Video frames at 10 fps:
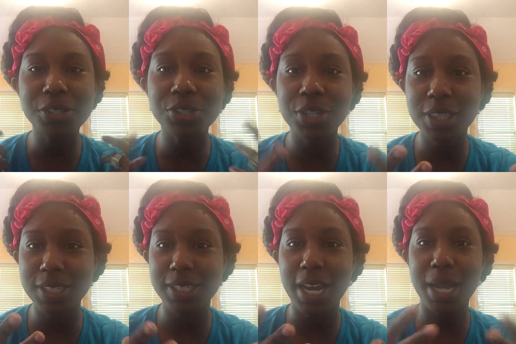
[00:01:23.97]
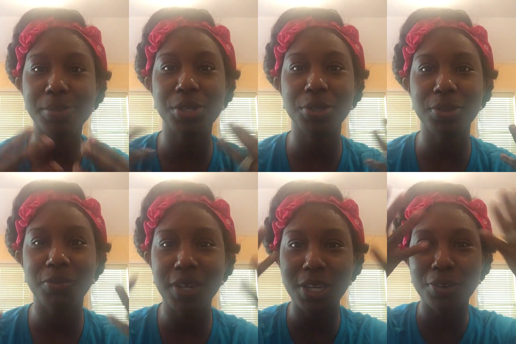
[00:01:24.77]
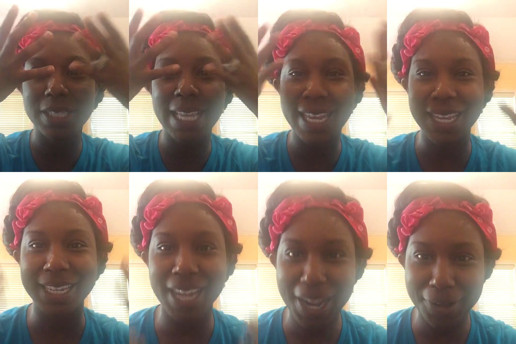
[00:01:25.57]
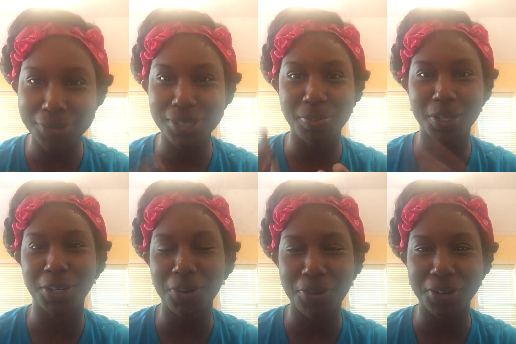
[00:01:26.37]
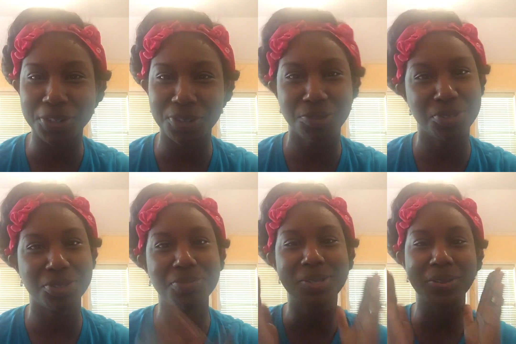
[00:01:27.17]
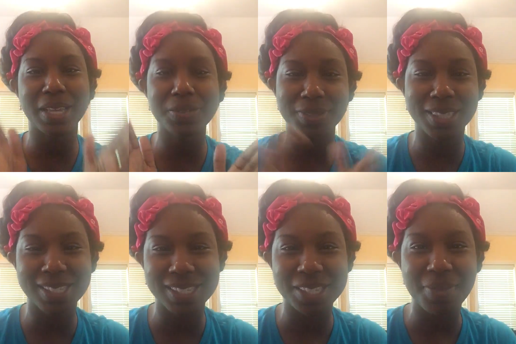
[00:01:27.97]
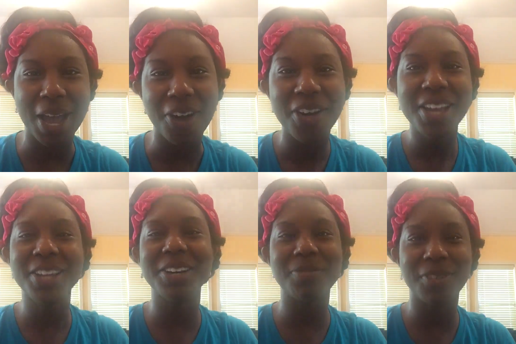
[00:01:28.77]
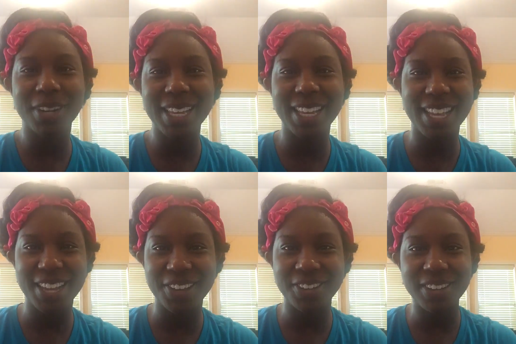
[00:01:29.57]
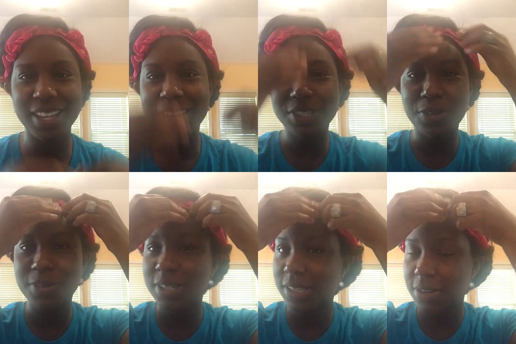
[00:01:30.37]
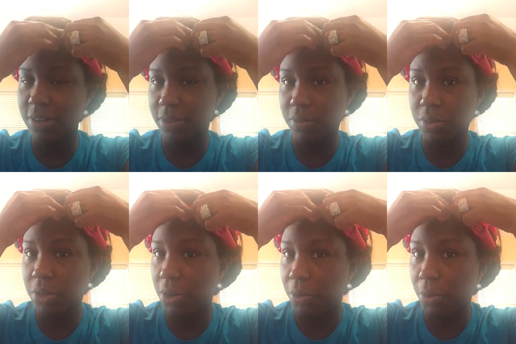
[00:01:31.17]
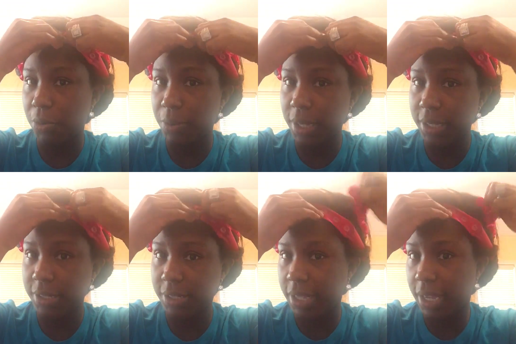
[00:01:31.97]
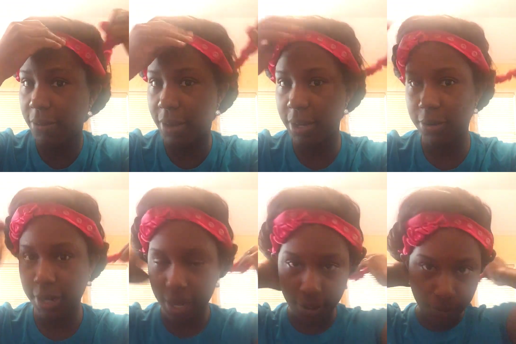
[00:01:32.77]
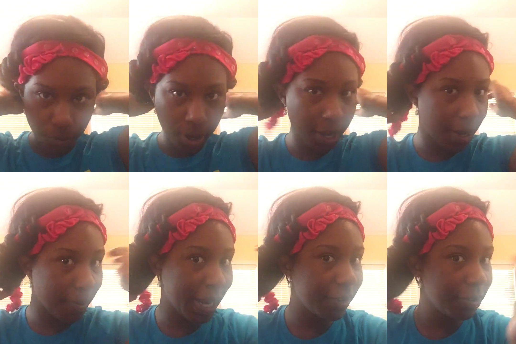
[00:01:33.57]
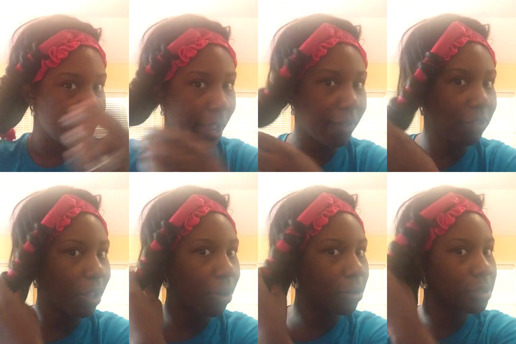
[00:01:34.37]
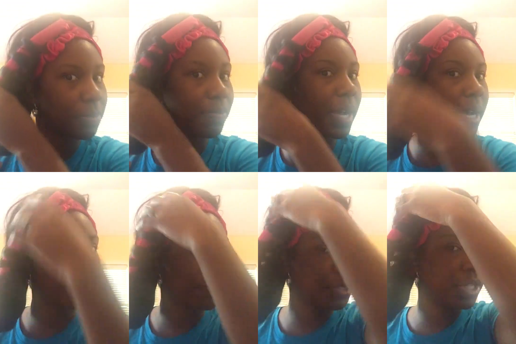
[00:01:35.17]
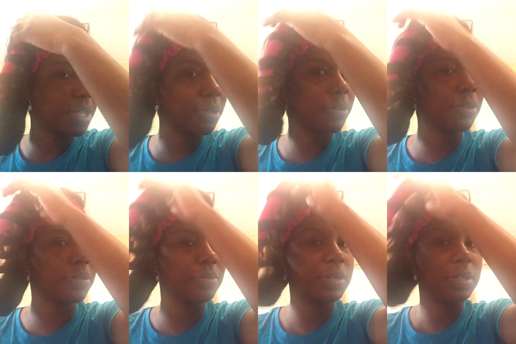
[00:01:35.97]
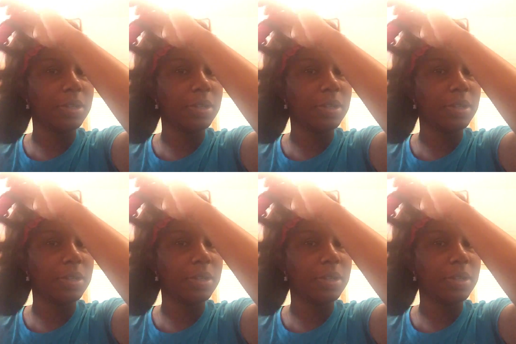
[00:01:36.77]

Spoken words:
took the time to do the video to take it down to put it on YouTube. So that's what this is about. Good morning, Gail. So we're just gonna, you know, go quick, just take it right on out. I have lost my particular